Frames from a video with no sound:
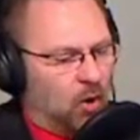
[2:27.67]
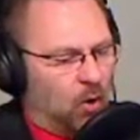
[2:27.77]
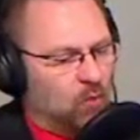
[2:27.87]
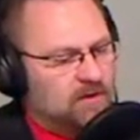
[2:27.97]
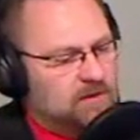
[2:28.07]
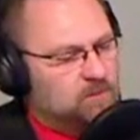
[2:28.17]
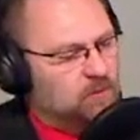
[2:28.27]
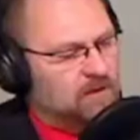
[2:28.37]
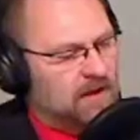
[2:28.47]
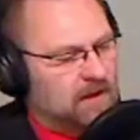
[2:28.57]
Only
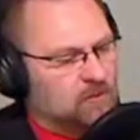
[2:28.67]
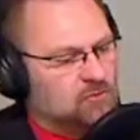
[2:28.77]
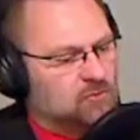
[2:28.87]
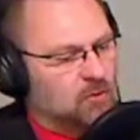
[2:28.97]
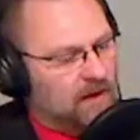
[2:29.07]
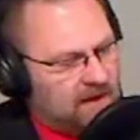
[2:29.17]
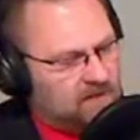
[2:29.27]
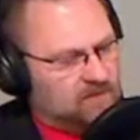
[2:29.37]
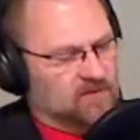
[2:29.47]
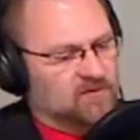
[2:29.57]
bull elk grow
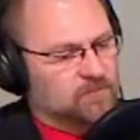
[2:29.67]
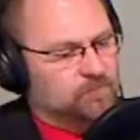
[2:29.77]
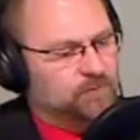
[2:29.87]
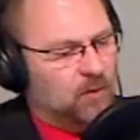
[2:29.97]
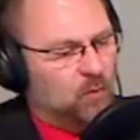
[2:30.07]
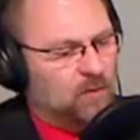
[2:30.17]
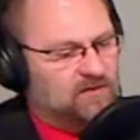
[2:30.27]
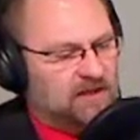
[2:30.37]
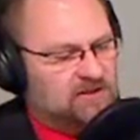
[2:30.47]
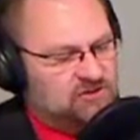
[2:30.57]
antlers,
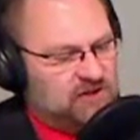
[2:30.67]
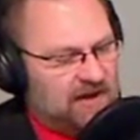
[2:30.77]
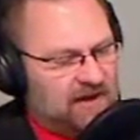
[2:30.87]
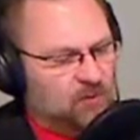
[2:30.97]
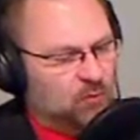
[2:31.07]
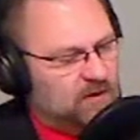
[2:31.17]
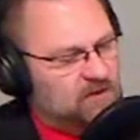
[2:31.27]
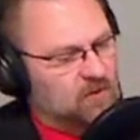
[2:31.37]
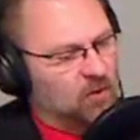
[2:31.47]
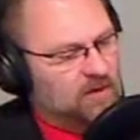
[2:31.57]
which they shed and
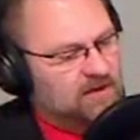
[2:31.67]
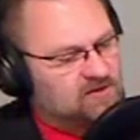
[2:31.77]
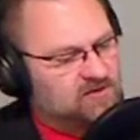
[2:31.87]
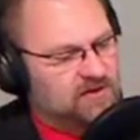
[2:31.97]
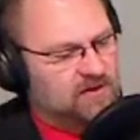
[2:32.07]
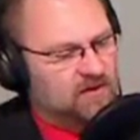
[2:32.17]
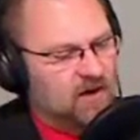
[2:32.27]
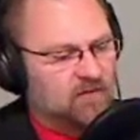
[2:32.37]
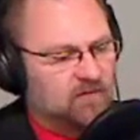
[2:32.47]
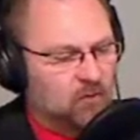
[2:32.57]
regrow each year.
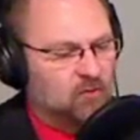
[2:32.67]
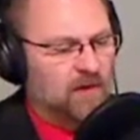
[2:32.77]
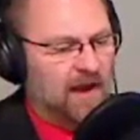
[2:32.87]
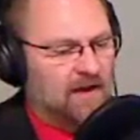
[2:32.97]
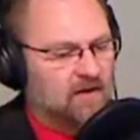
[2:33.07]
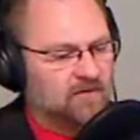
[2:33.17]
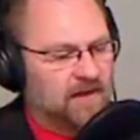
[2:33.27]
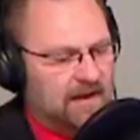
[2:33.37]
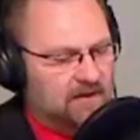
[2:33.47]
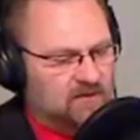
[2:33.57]
A full rack of
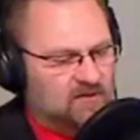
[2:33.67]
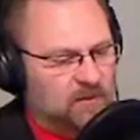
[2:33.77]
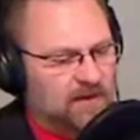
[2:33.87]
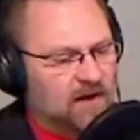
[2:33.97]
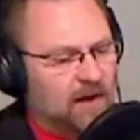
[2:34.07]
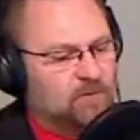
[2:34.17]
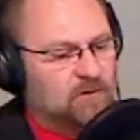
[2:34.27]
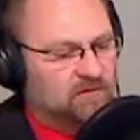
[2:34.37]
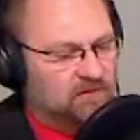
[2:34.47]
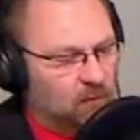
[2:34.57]
antlers weigh up
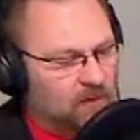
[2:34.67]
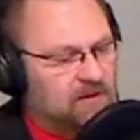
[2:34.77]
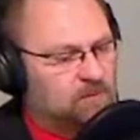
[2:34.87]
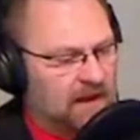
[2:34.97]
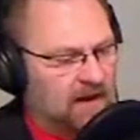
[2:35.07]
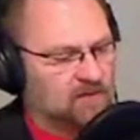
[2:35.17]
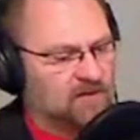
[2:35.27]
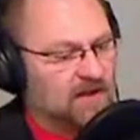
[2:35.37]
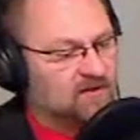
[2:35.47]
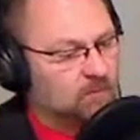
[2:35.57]
to 40 pounds,
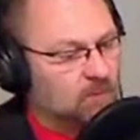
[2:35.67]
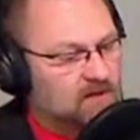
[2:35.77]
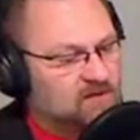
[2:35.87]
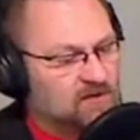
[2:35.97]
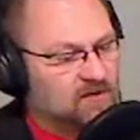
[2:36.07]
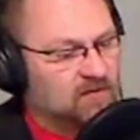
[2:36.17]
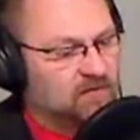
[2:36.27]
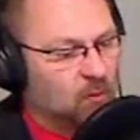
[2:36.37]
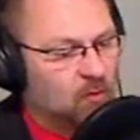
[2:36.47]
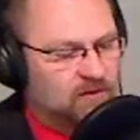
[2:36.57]
as much as a
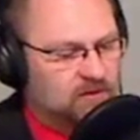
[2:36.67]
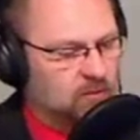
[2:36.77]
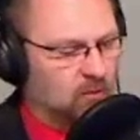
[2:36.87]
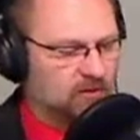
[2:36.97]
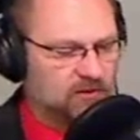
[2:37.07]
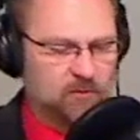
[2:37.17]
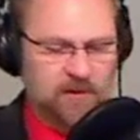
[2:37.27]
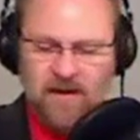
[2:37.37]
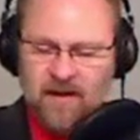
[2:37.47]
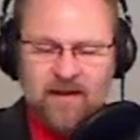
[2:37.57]
4-year-old human.
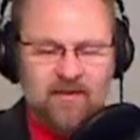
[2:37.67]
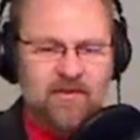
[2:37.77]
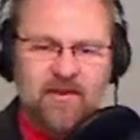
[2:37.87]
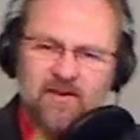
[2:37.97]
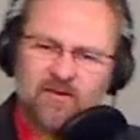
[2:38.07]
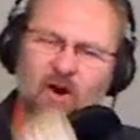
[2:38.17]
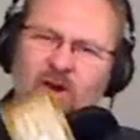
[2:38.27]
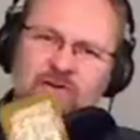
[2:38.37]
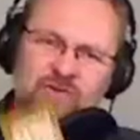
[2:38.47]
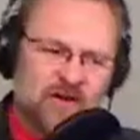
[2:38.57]
These
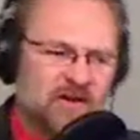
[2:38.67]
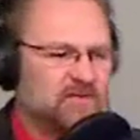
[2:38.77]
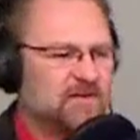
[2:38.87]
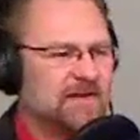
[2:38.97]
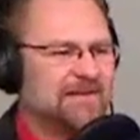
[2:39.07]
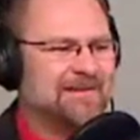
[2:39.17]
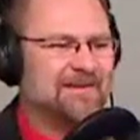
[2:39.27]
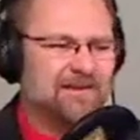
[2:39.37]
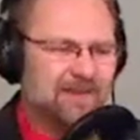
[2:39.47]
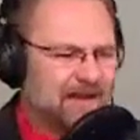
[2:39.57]
are just
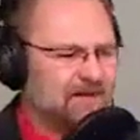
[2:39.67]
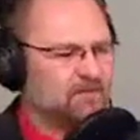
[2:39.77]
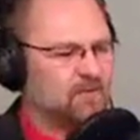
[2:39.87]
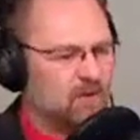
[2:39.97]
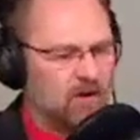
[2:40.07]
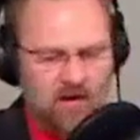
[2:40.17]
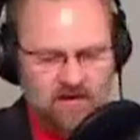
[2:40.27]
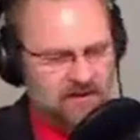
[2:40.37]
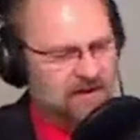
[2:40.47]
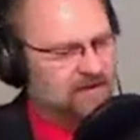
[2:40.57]
delightful
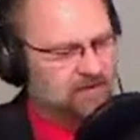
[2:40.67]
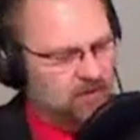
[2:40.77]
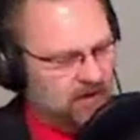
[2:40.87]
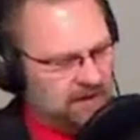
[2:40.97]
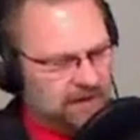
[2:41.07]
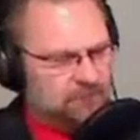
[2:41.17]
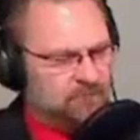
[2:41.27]
cards, and they've got